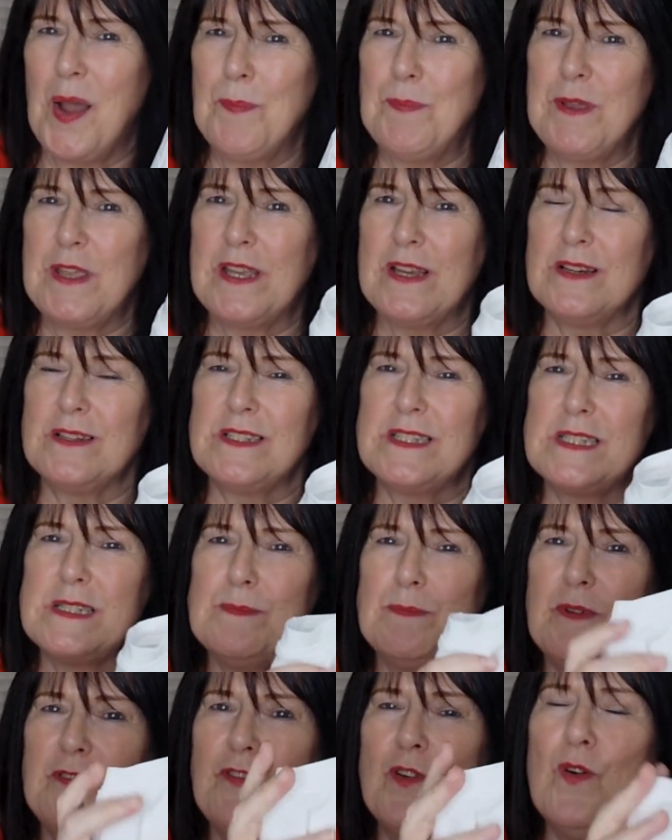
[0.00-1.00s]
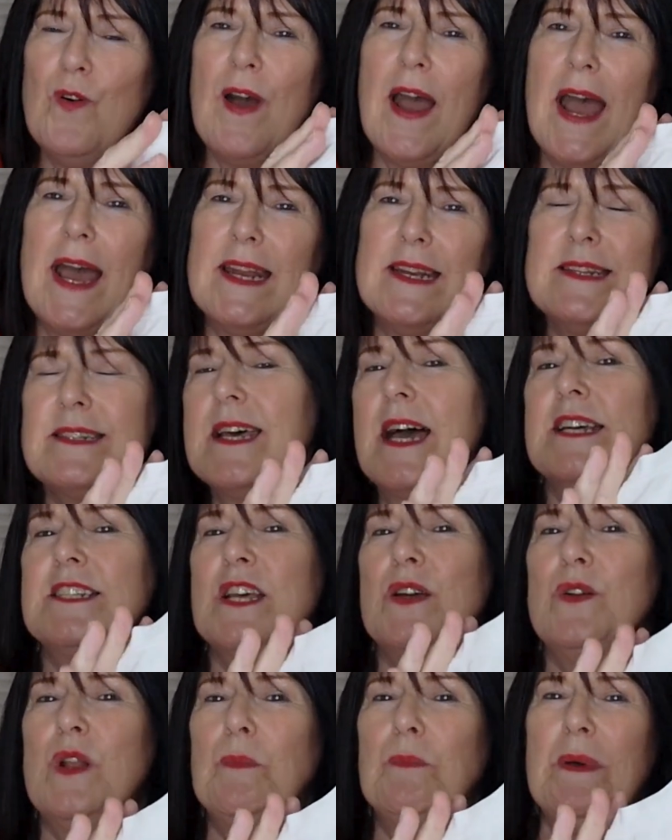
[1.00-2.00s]
because beforehand I'd
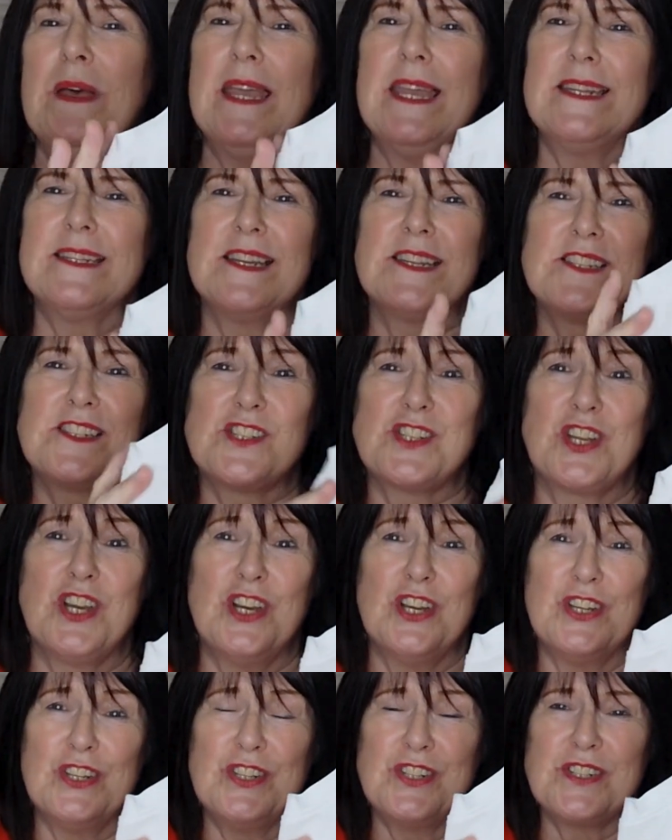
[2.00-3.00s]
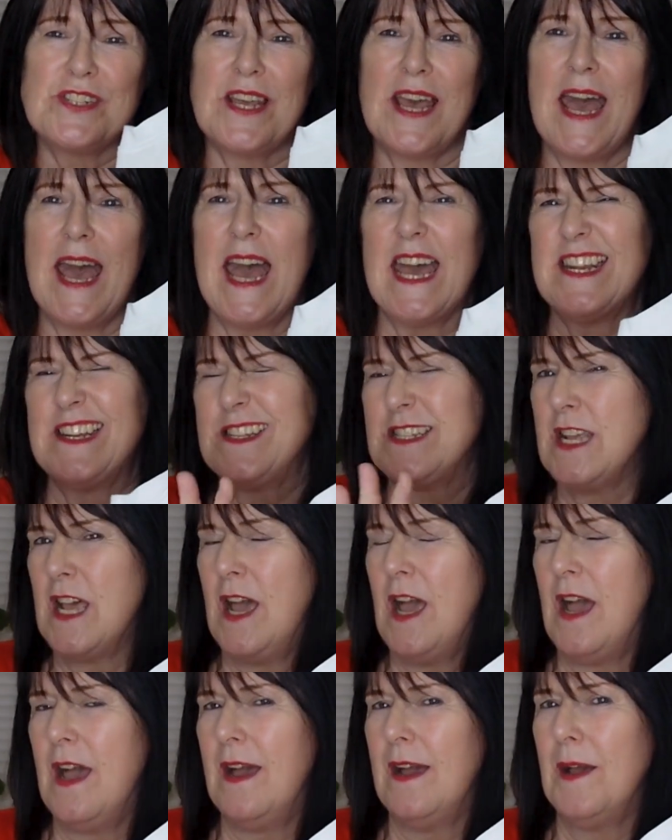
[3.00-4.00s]
only made a skirt and
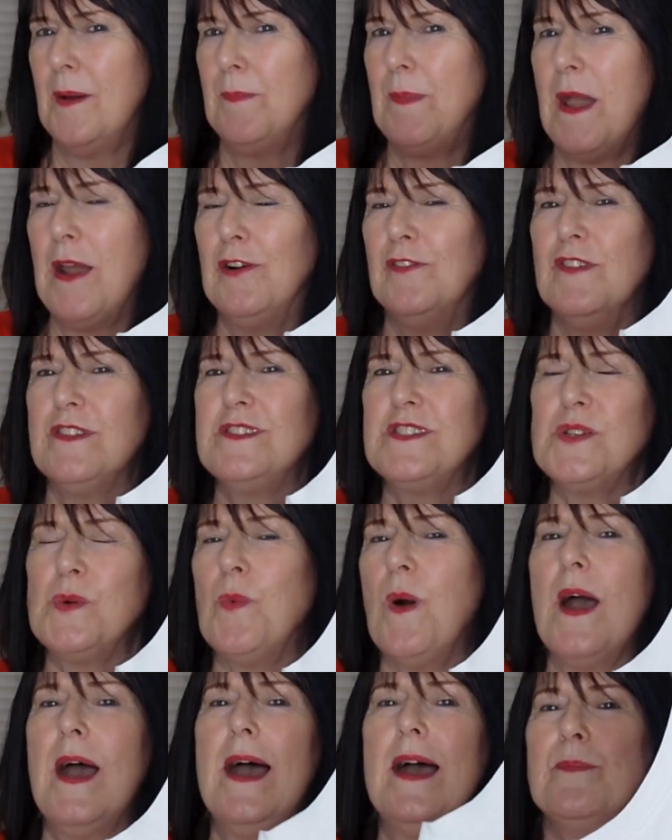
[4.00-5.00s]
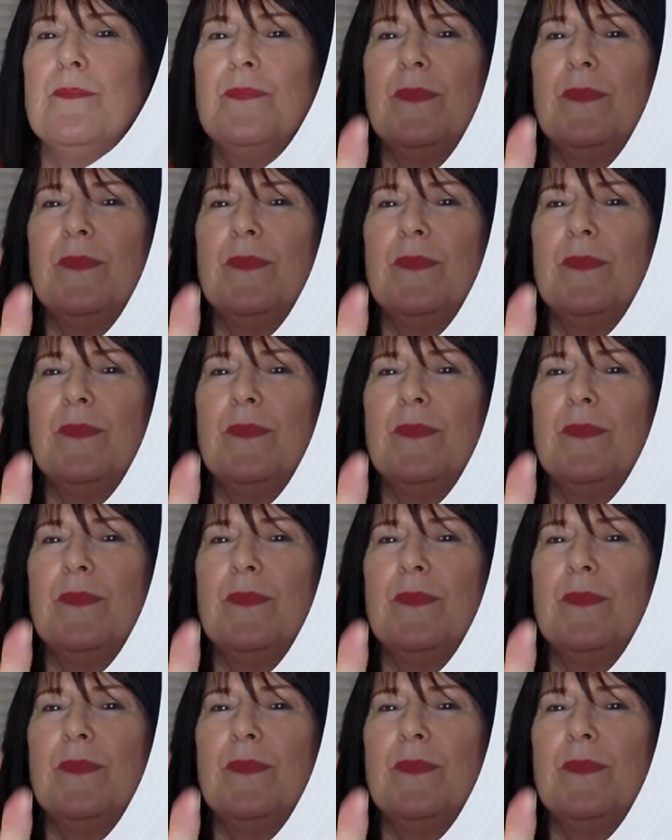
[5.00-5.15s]
a pair of underwear.